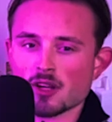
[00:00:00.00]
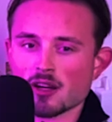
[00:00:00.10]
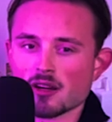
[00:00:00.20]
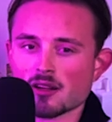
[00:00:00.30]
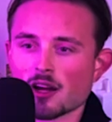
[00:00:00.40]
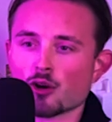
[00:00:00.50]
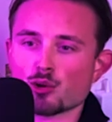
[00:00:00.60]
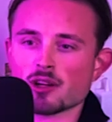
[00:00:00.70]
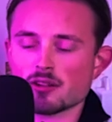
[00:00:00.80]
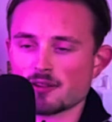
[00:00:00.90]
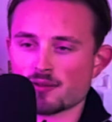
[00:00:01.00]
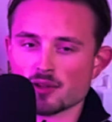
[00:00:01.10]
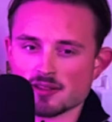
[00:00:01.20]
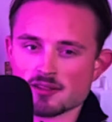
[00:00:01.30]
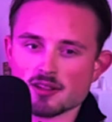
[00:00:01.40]
and how you can
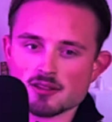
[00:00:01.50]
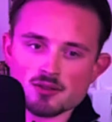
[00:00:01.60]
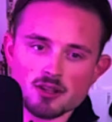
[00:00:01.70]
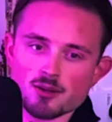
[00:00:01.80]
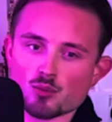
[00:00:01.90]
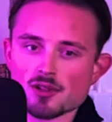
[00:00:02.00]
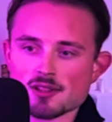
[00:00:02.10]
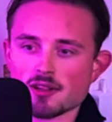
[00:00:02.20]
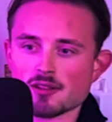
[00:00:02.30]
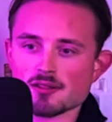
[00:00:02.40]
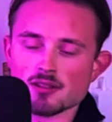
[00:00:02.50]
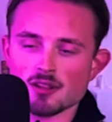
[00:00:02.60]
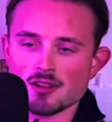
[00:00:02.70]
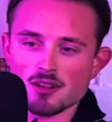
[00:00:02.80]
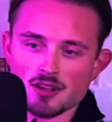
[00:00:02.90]
influence that to get more sales.
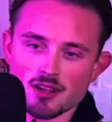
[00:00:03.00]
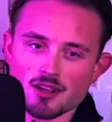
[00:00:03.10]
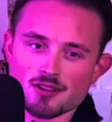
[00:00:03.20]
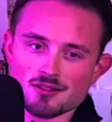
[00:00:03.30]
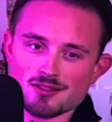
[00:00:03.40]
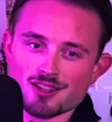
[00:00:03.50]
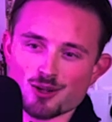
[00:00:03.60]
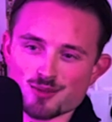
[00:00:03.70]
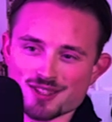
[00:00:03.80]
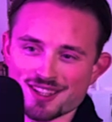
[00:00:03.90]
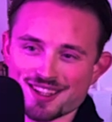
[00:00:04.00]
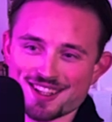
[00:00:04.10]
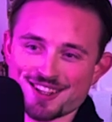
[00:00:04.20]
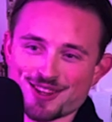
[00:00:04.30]
And yeah, now I'm sitting here